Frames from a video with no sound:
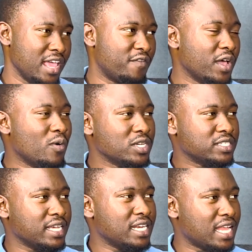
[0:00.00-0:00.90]
If I
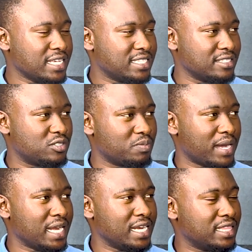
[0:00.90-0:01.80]
want to get a license to
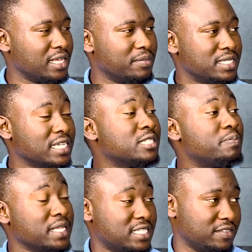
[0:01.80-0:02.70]
mine lithium, it's
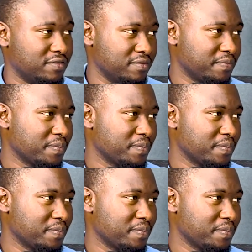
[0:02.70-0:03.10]
expensive,